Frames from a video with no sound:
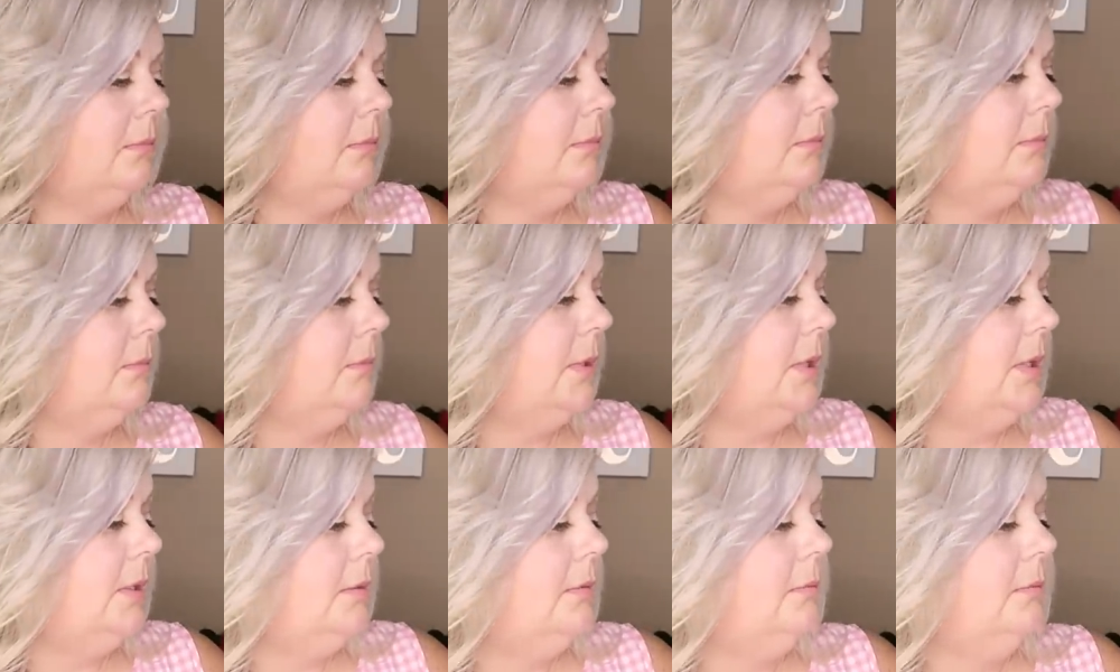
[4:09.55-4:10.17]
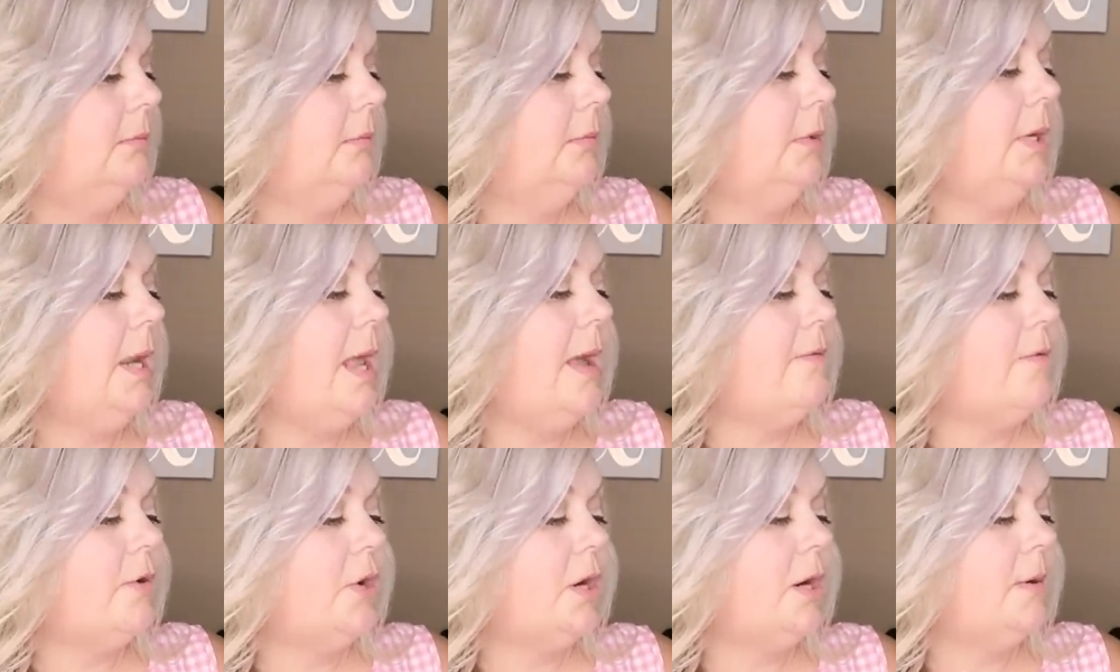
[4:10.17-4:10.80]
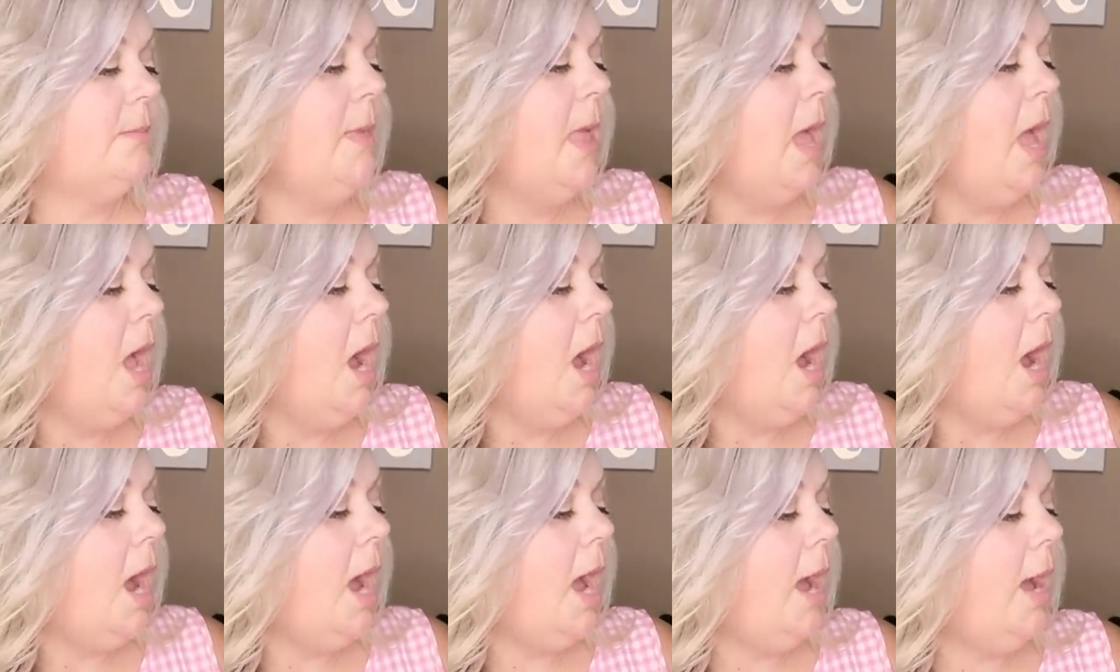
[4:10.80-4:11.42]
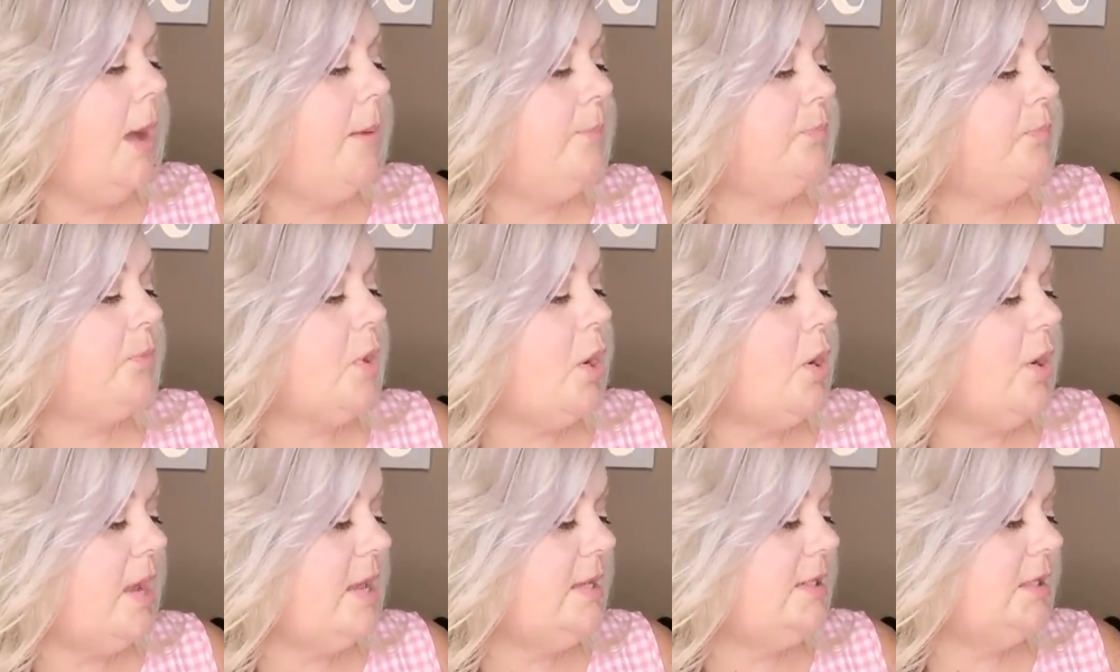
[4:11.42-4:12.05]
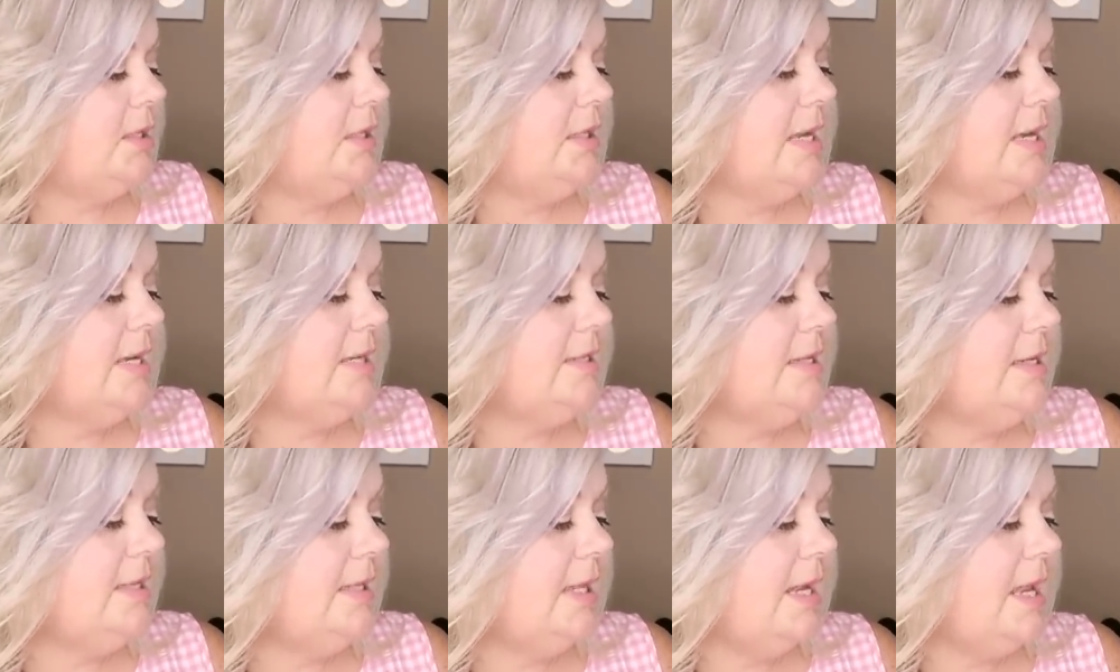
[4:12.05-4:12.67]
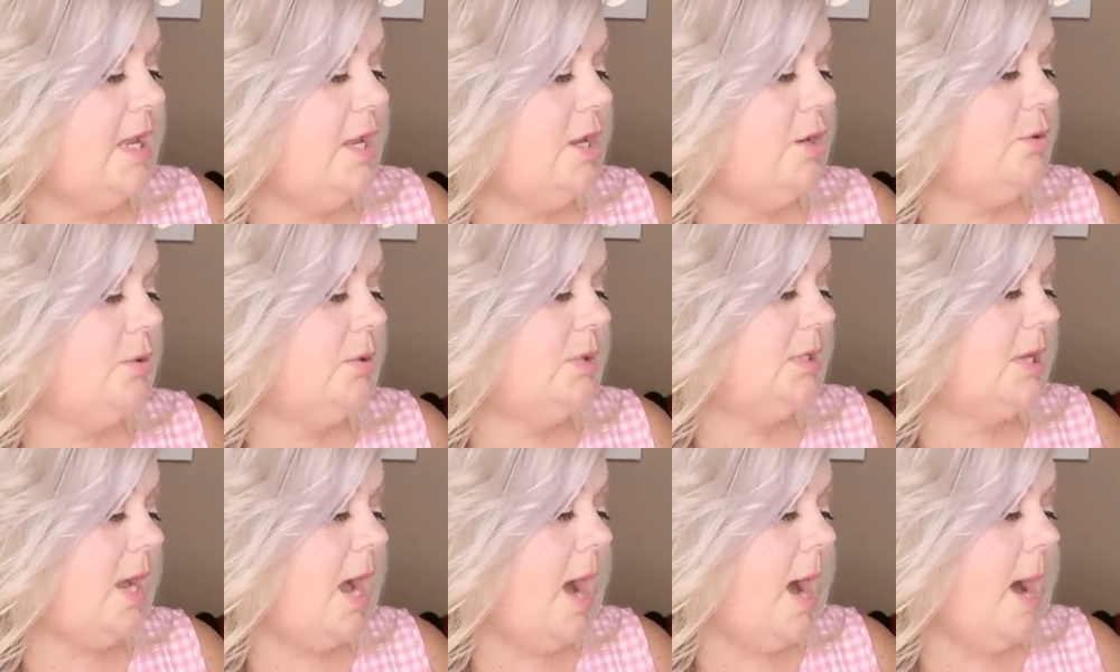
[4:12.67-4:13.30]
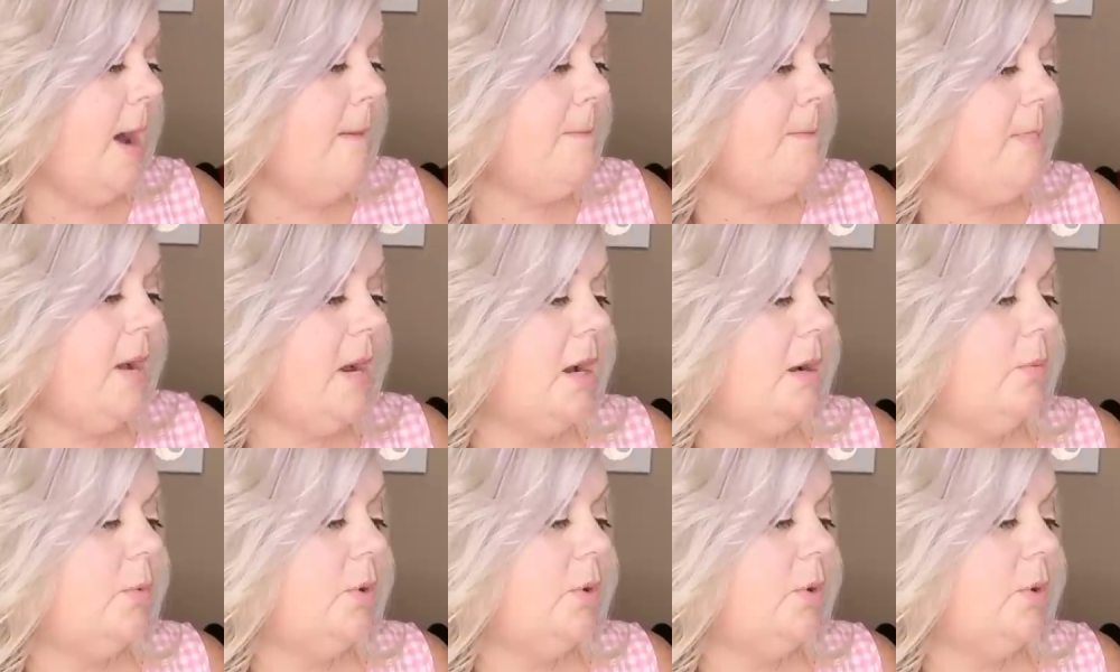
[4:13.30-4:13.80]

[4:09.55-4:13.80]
but whatever. Okay, so the next thing that I used up,